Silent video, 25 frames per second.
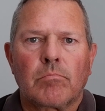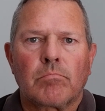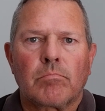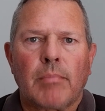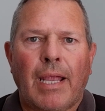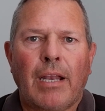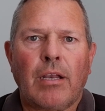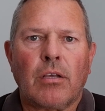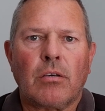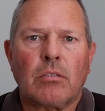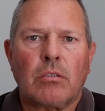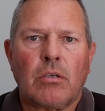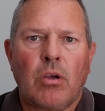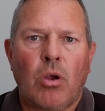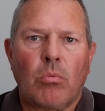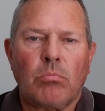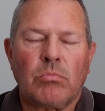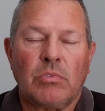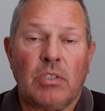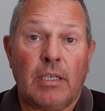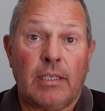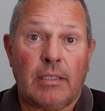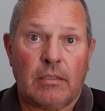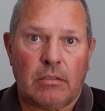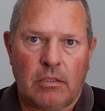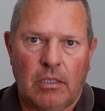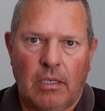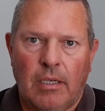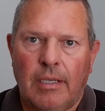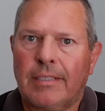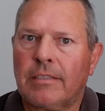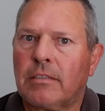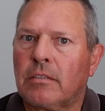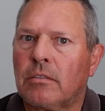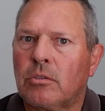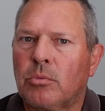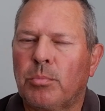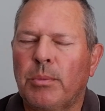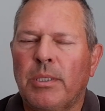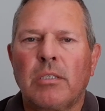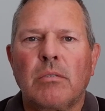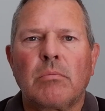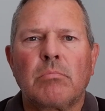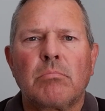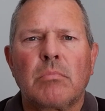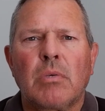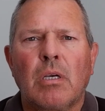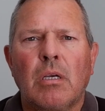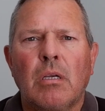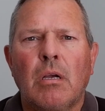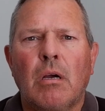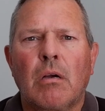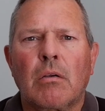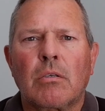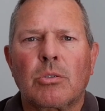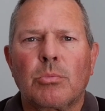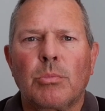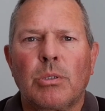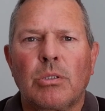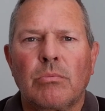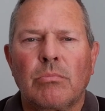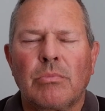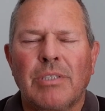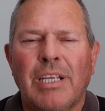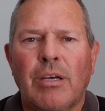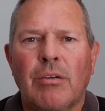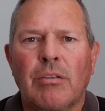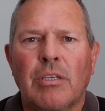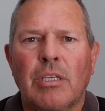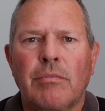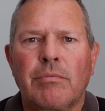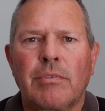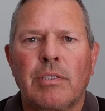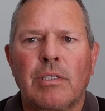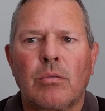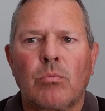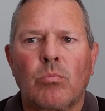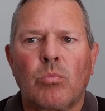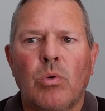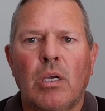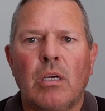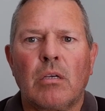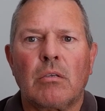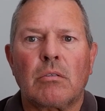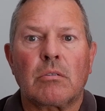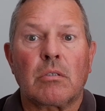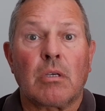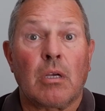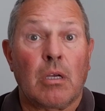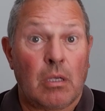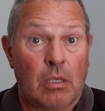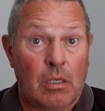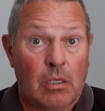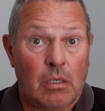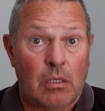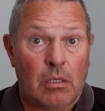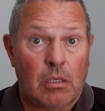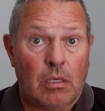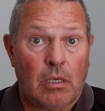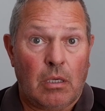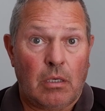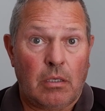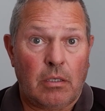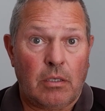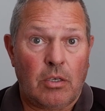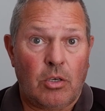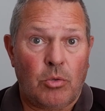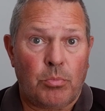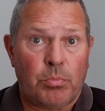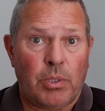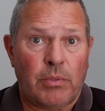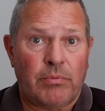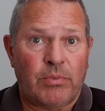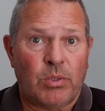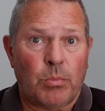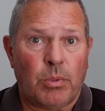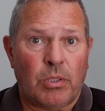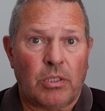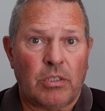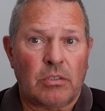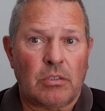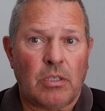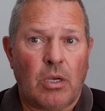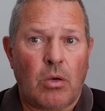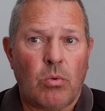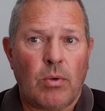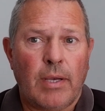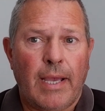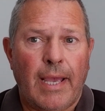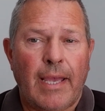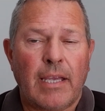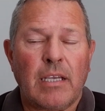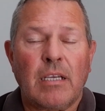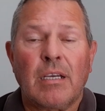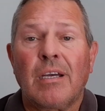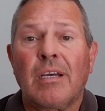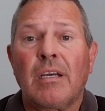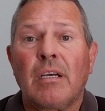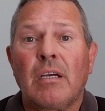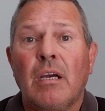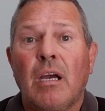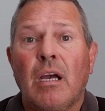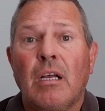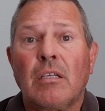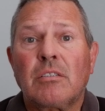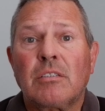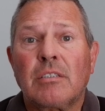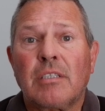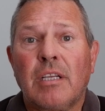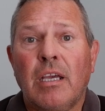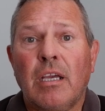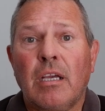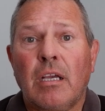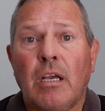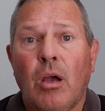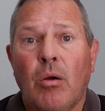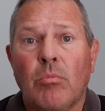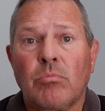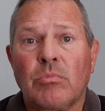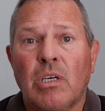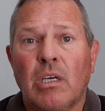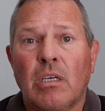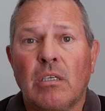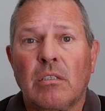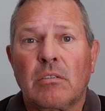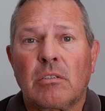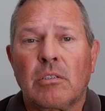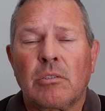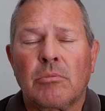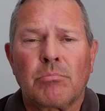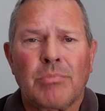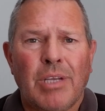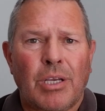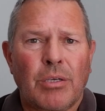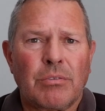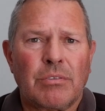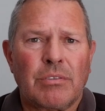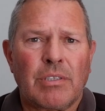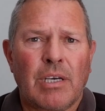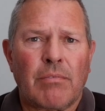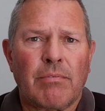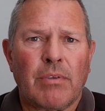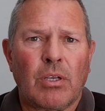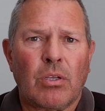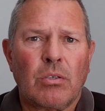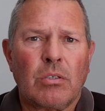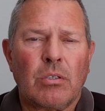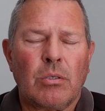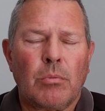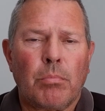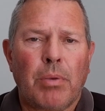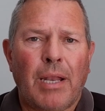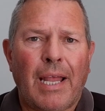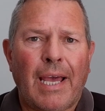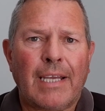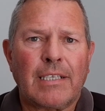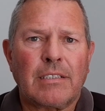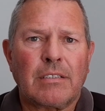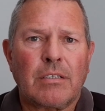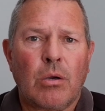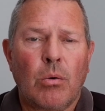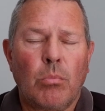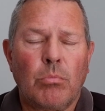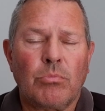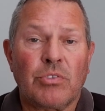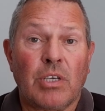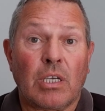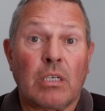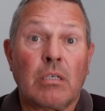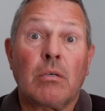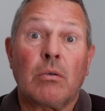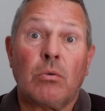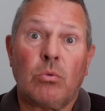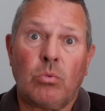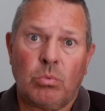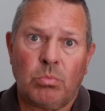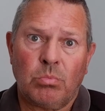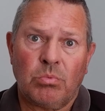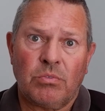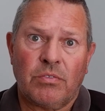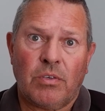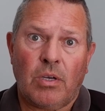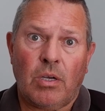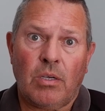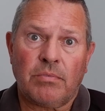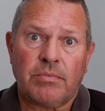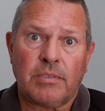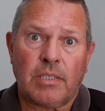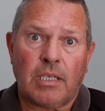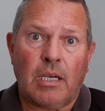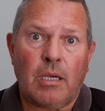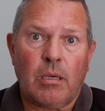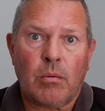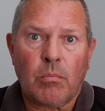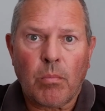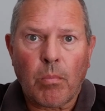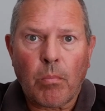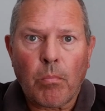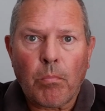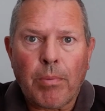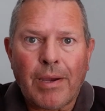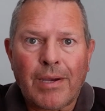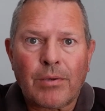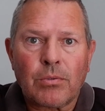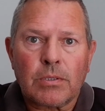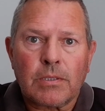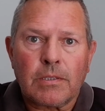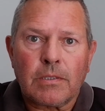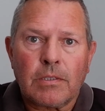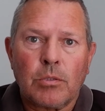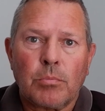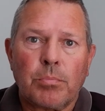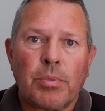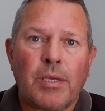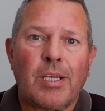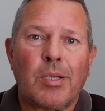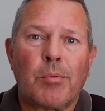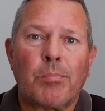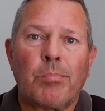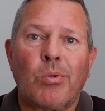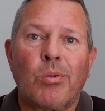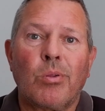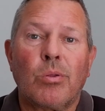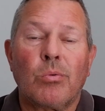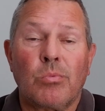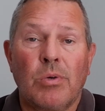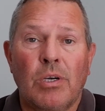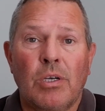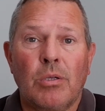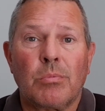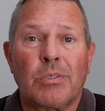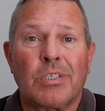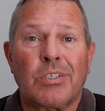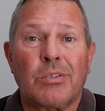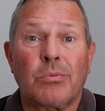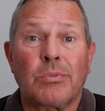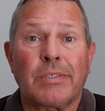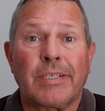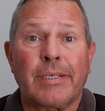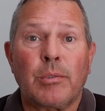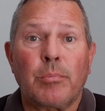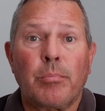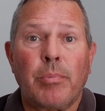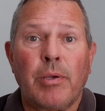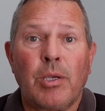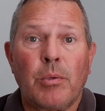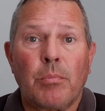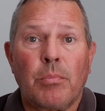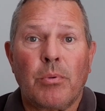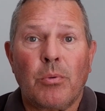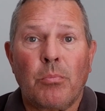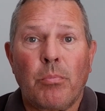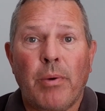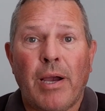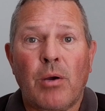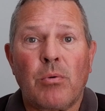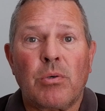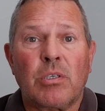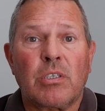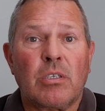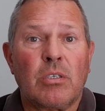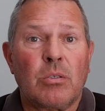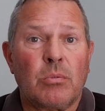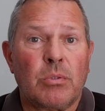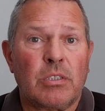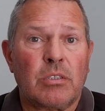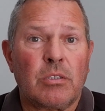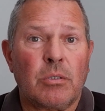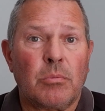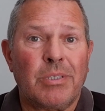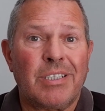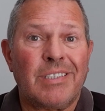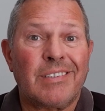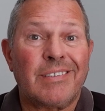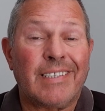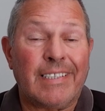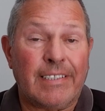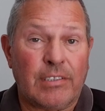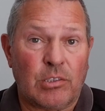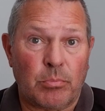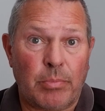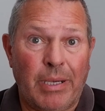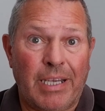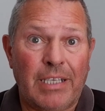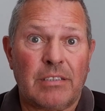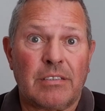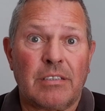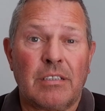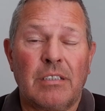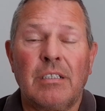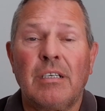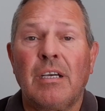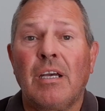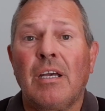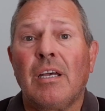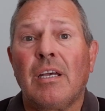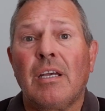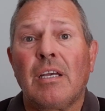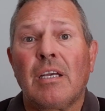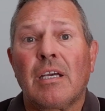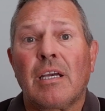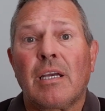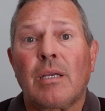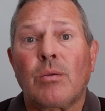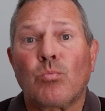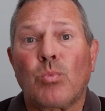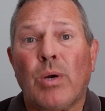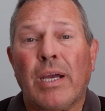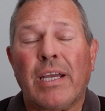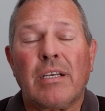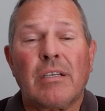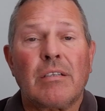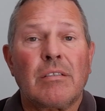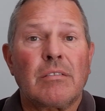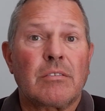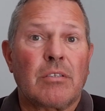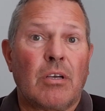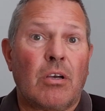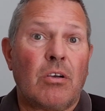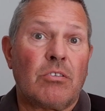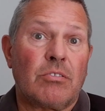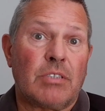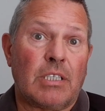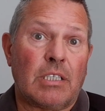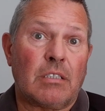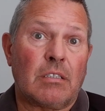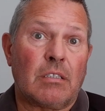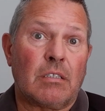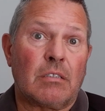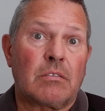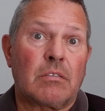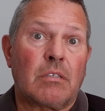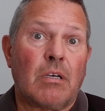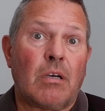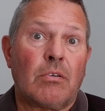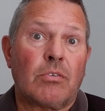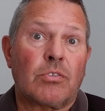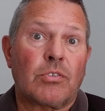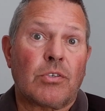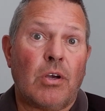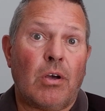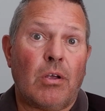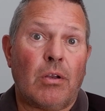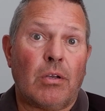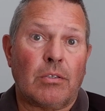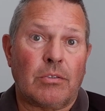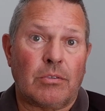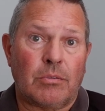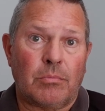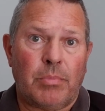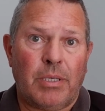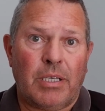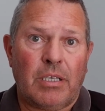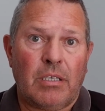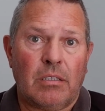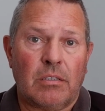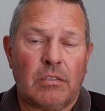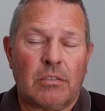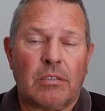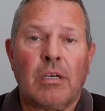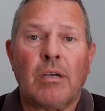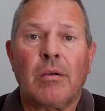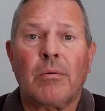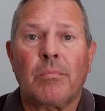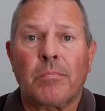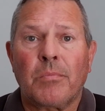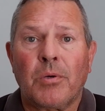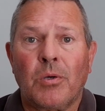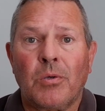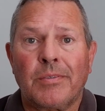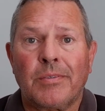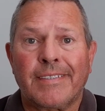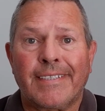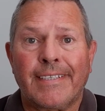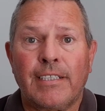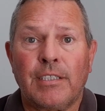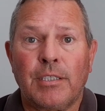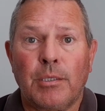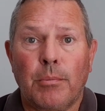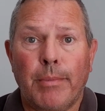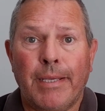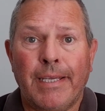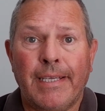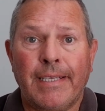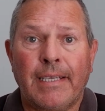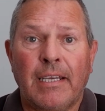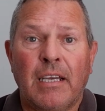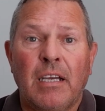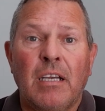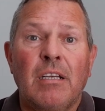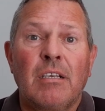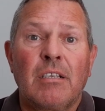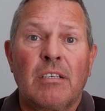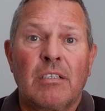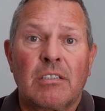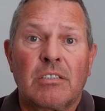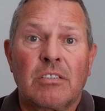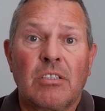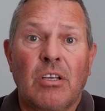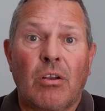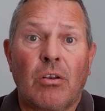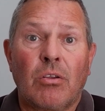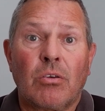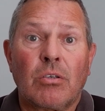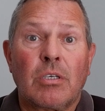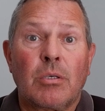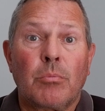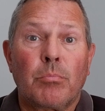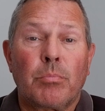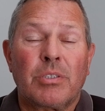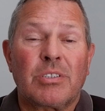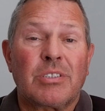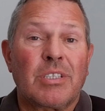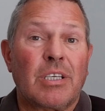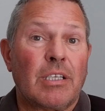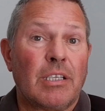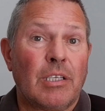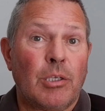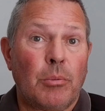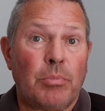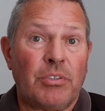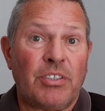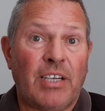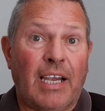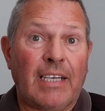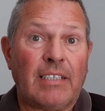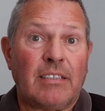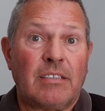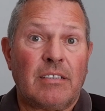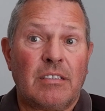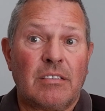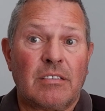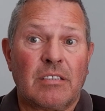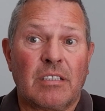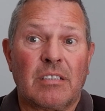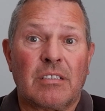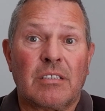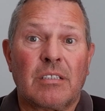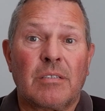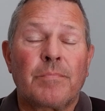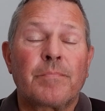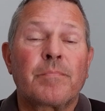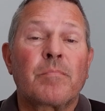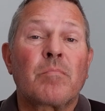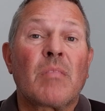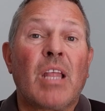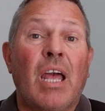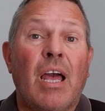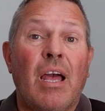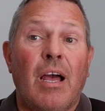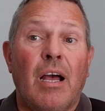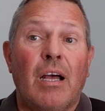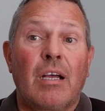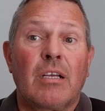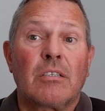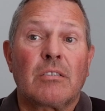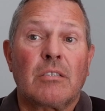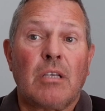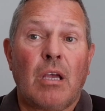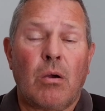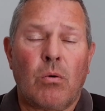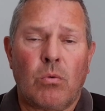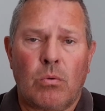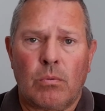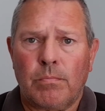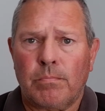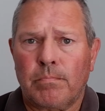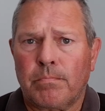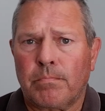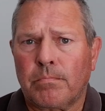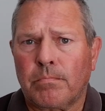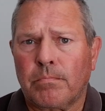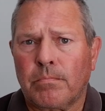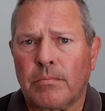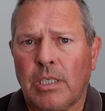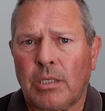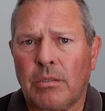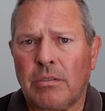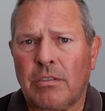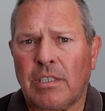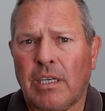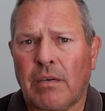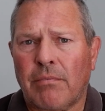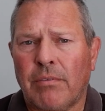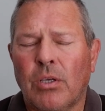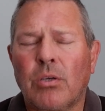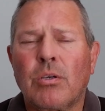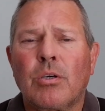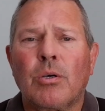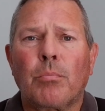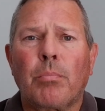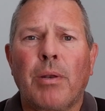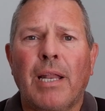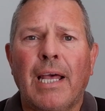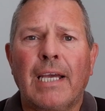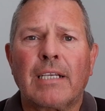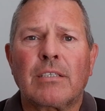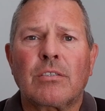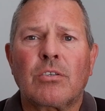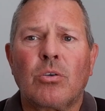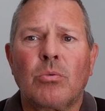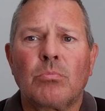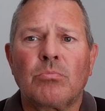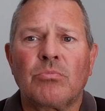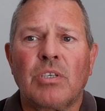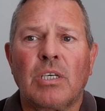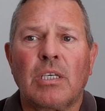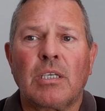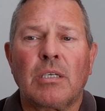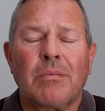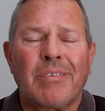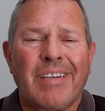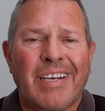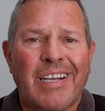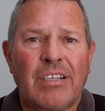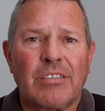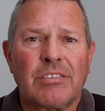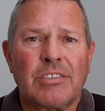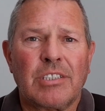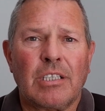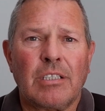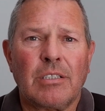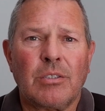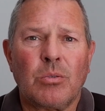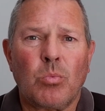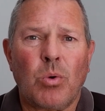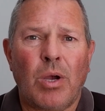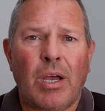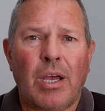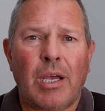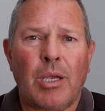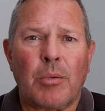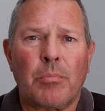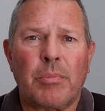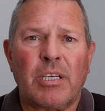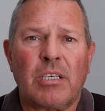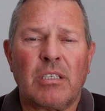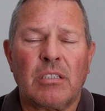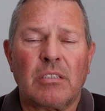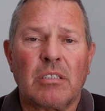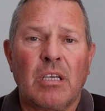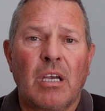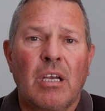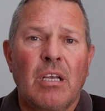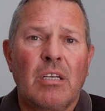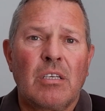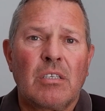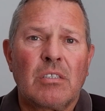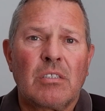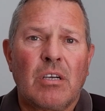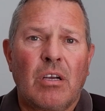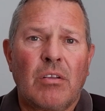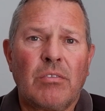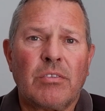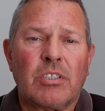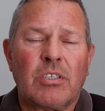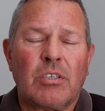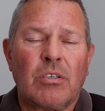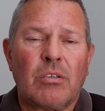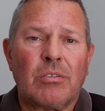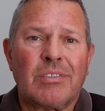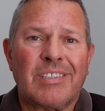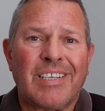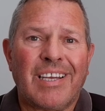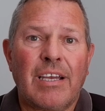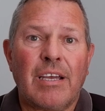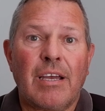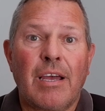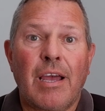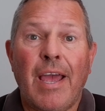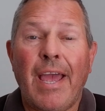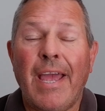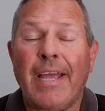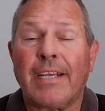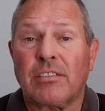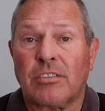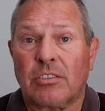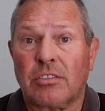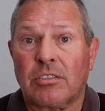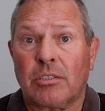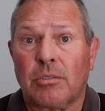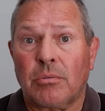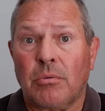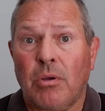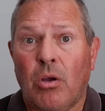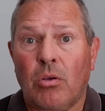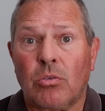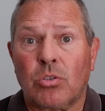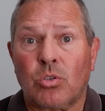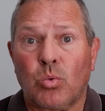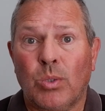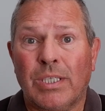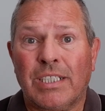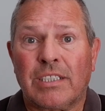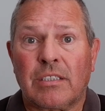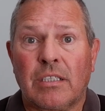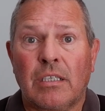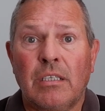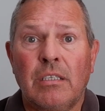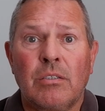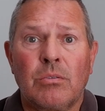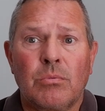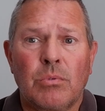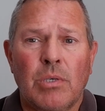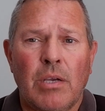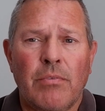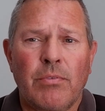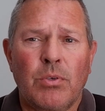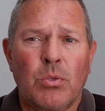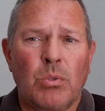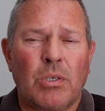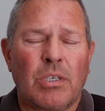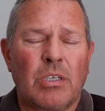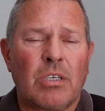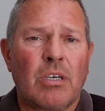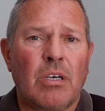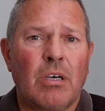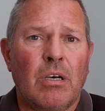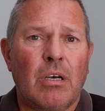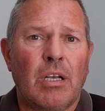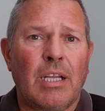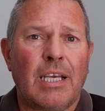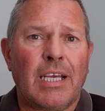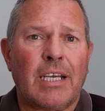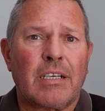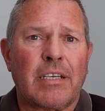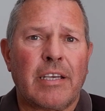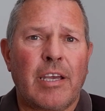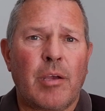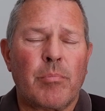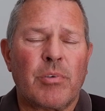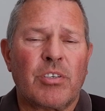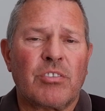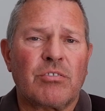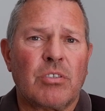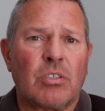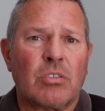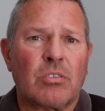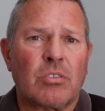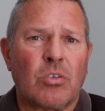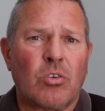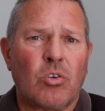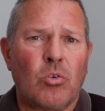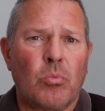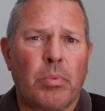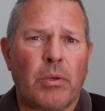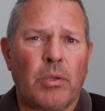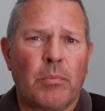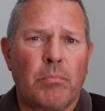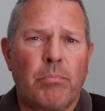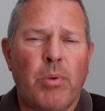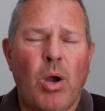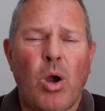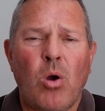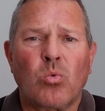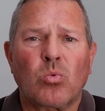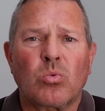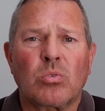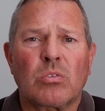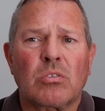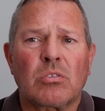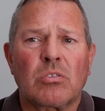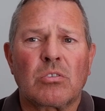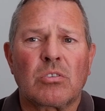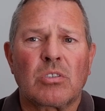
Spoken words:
Hello comrades, yes it's me, a Yorkshireman, now living in Wales, and I hope everybody's okay. And today comrades, I'm going to have a look at Plaid Cymru. Oh, I forget, power to the people. Well, we do need people power, don't we, to make things better in Wales or England or Scotland, because, oh dear me, it's not looking particularly bright, is it? So, I'm going to have a look at Plaid Cymru, and I'll tell you why, because on the old X, or Twitter, whatever you want to call it, I came across a couple of posts